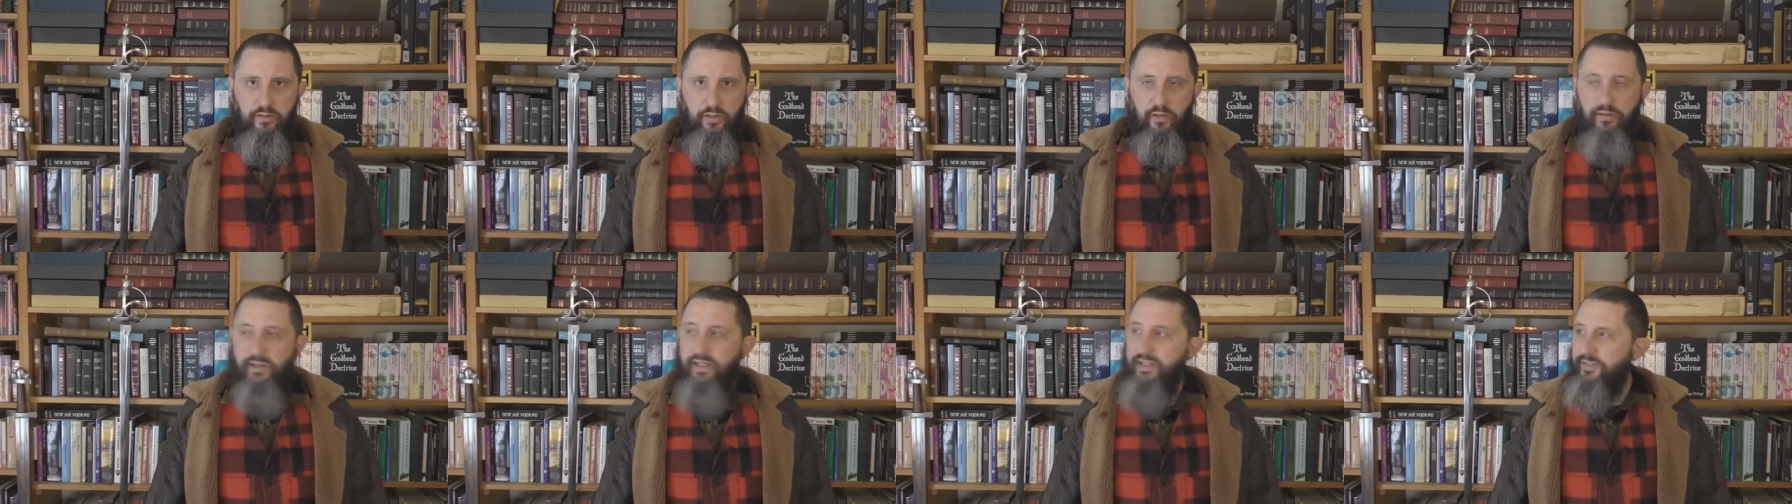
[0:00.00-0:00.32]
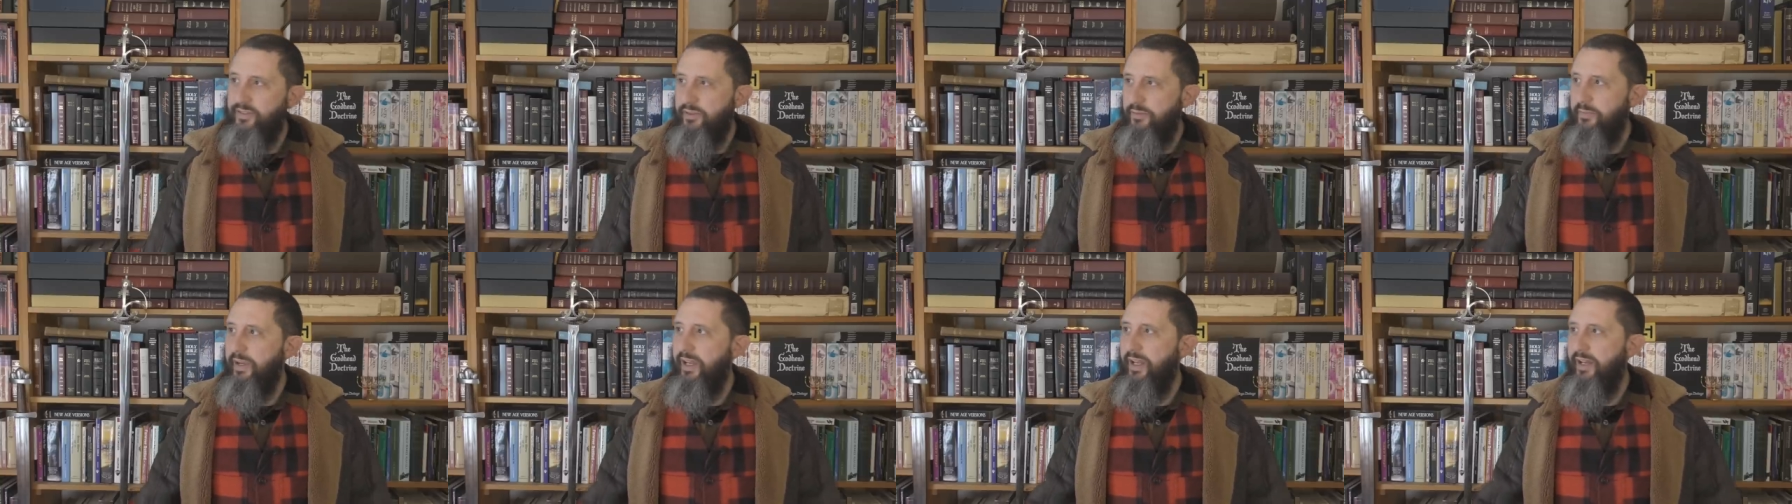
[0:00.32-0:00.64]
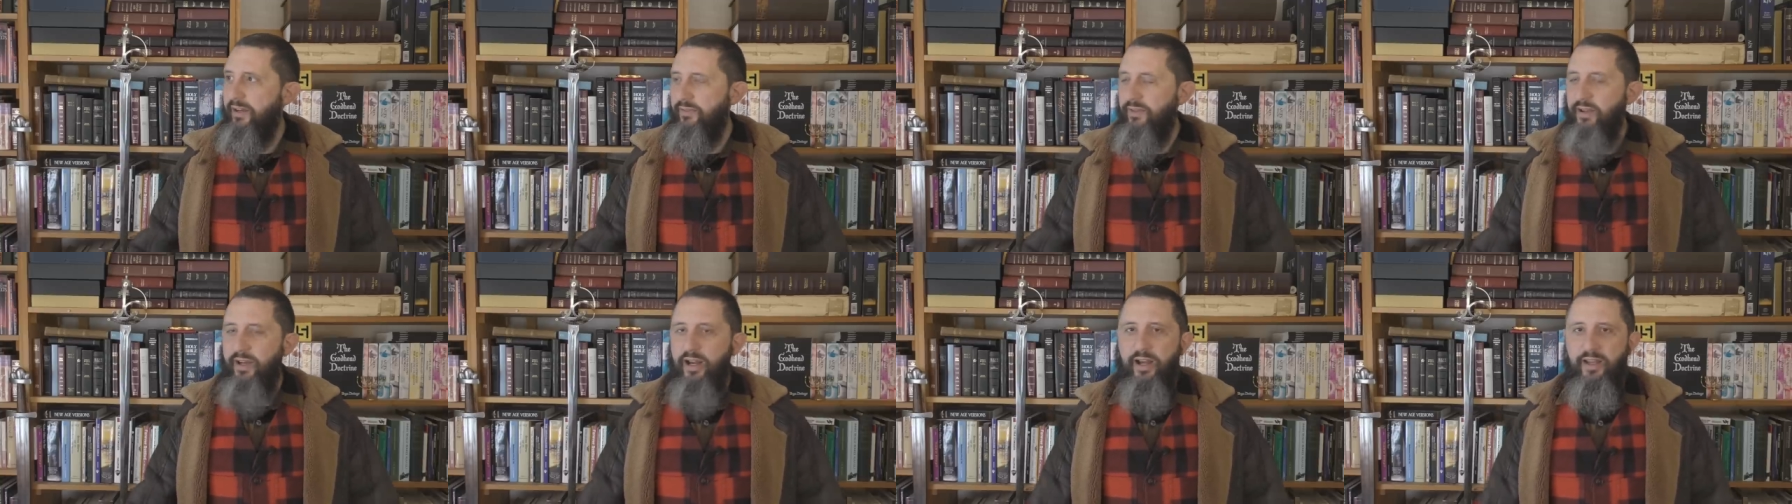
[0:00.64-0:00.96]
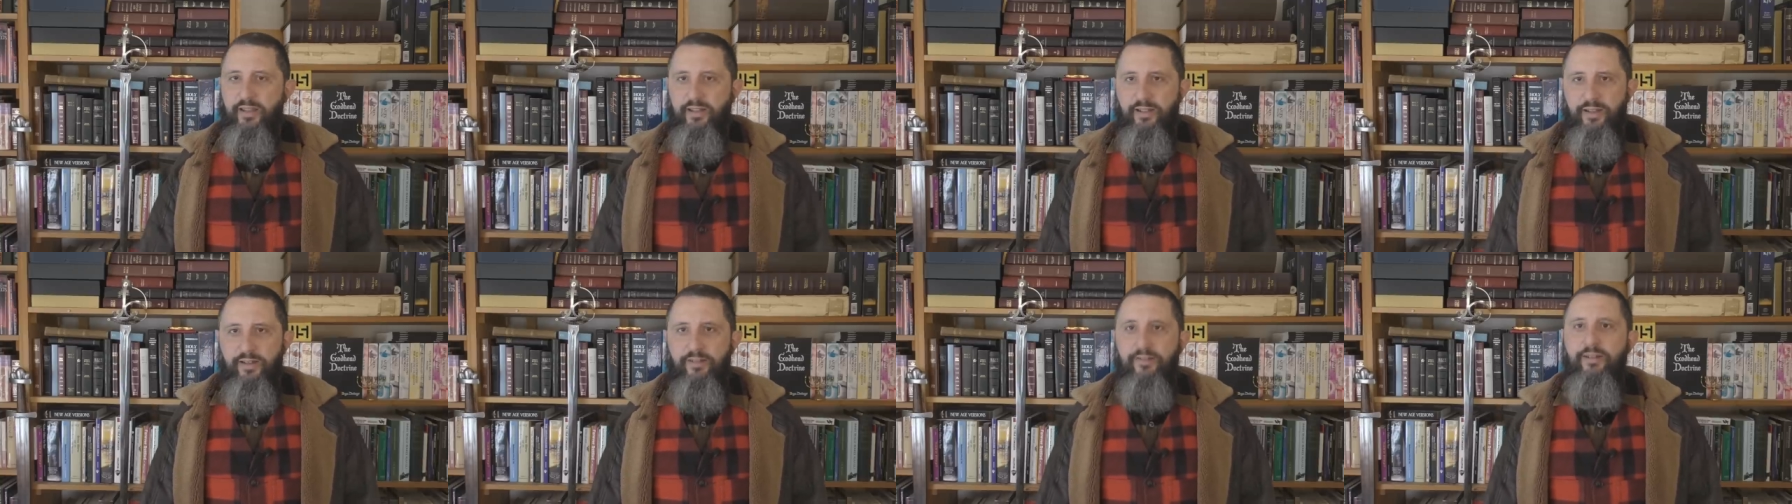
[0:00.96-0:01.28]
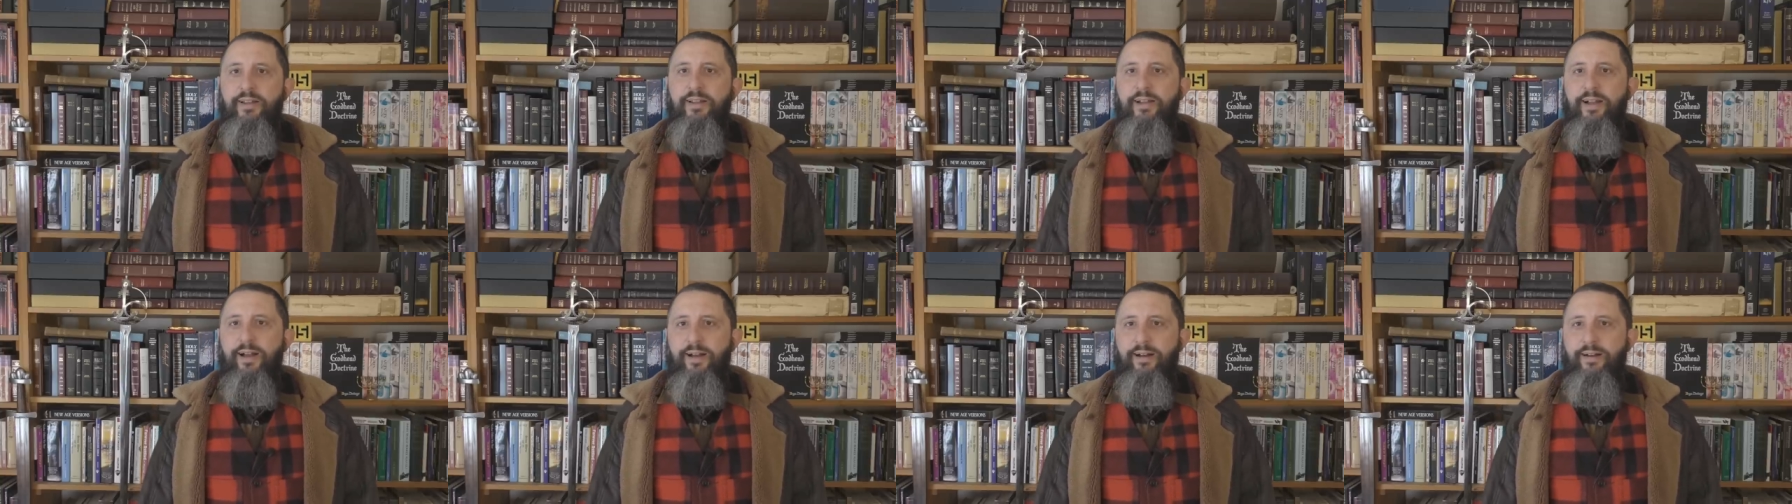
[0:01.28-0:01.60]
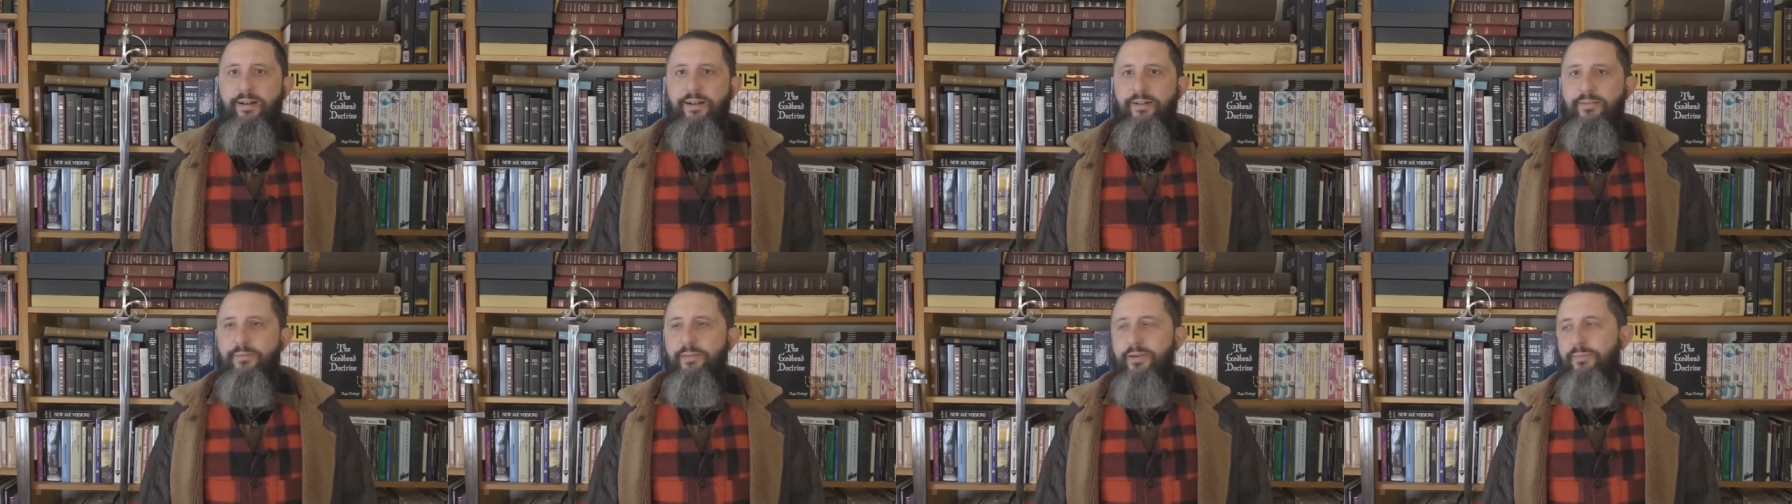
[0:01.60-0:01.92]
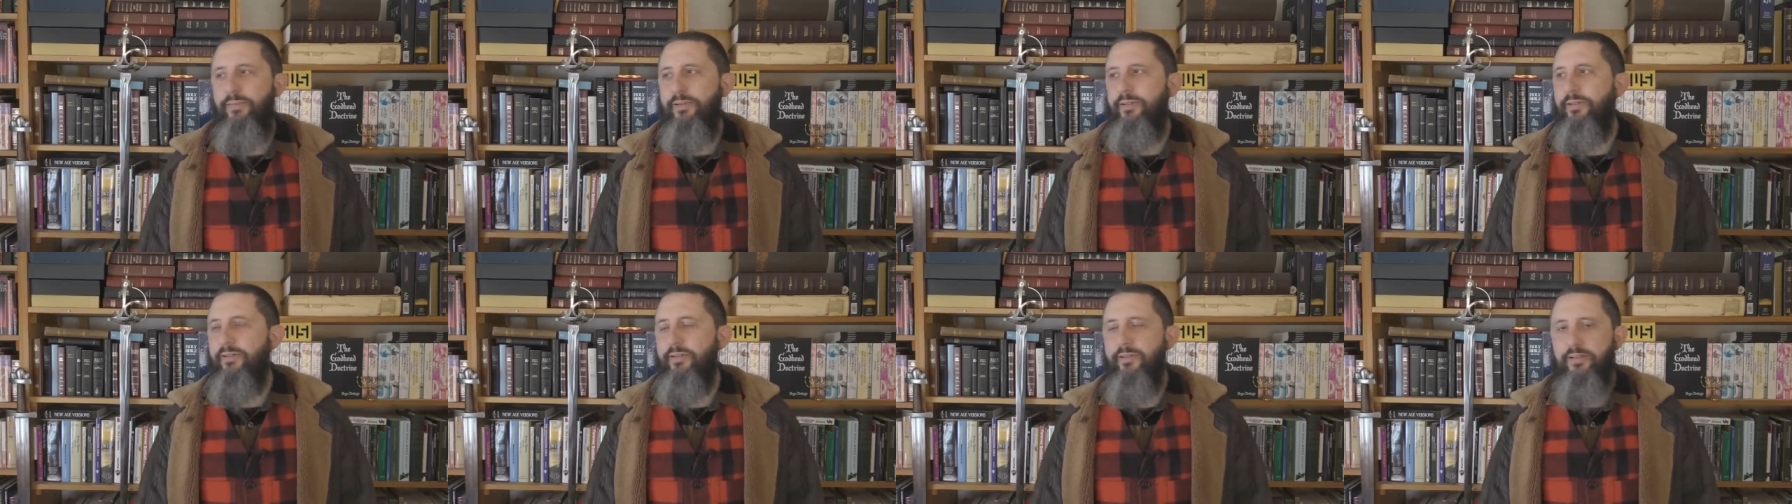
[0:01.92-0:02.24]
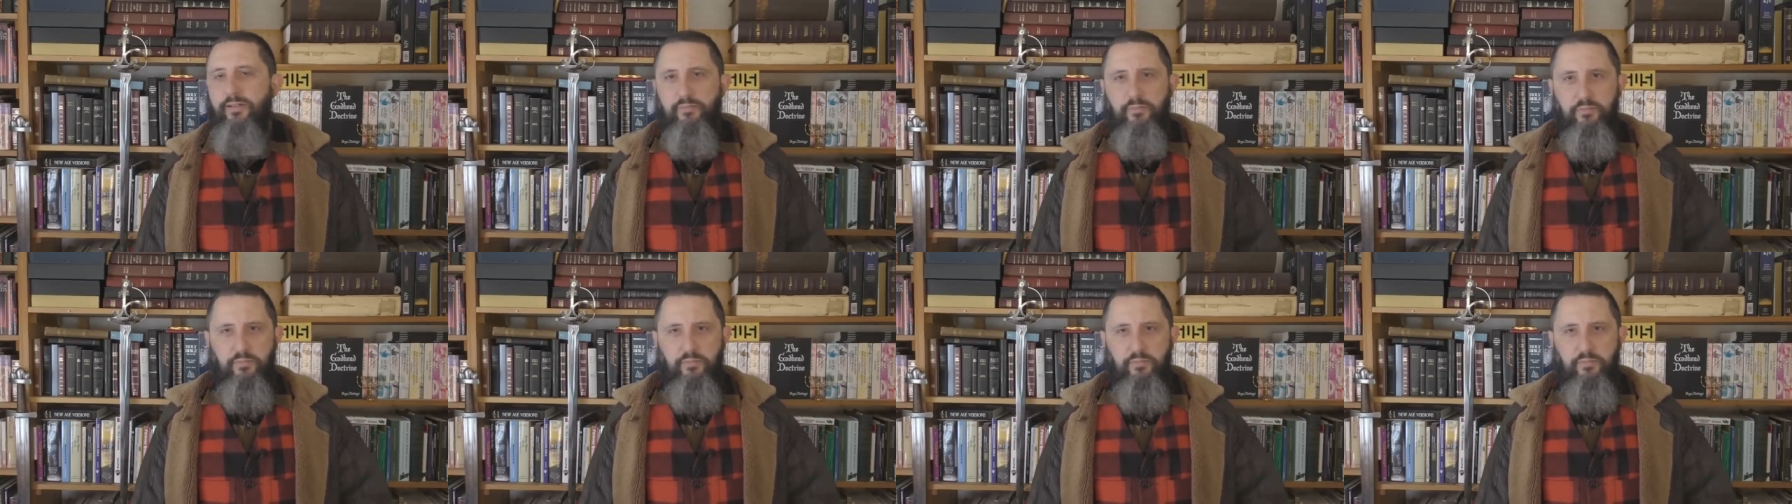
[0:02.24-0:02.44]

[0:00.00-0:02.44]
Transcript: Oh, he's the man of God. You know. Oh, I remember